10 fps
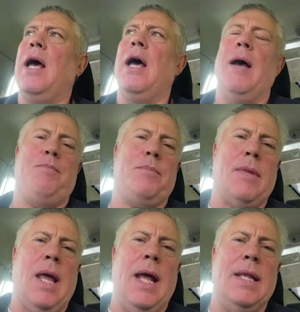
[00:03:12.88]
If
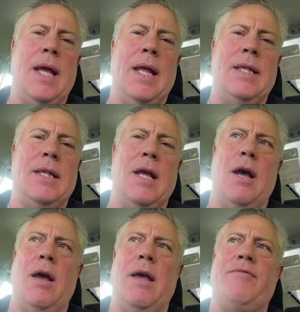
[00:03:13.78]

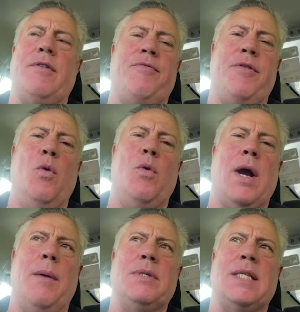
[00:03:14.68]
the fuel
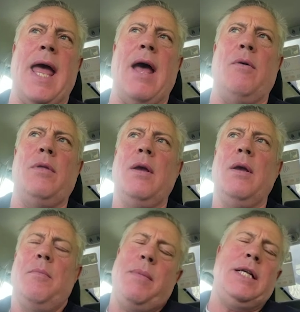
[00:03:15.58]
comes down,
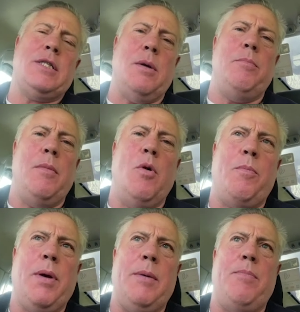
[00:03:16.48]
means that
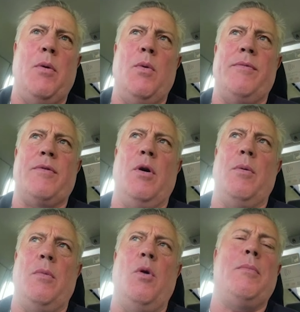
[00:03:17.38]
more people have got
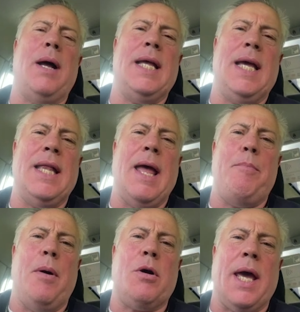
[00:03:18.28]
more money in
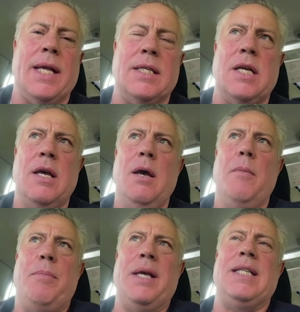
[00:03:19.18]
their pockets.
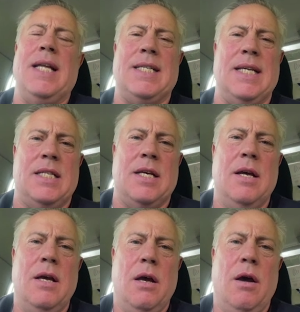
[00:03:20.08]
Businesses
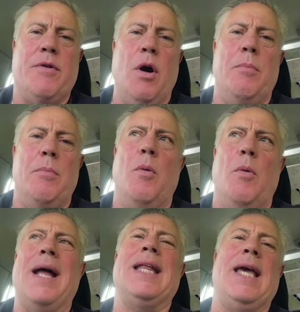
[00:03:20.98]
have got more
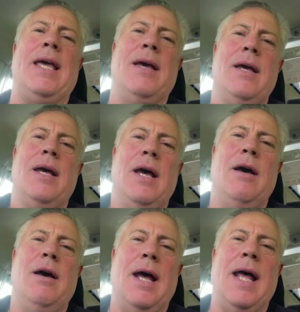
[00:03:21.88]
money.
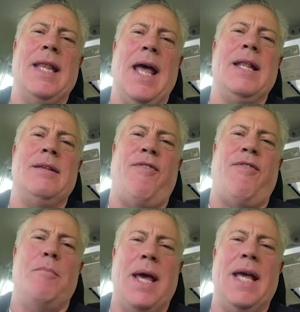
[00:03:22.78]
And
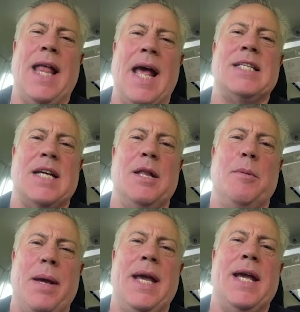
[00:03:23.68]
for me, that's going
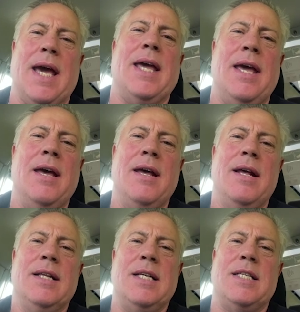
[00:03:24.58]
to be key
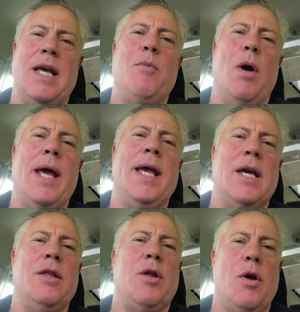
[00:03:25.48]
to see what he
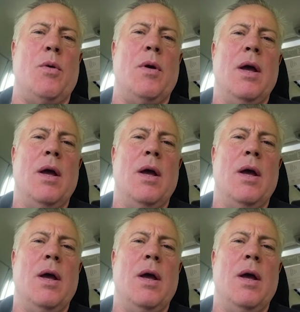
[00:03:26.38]
can do.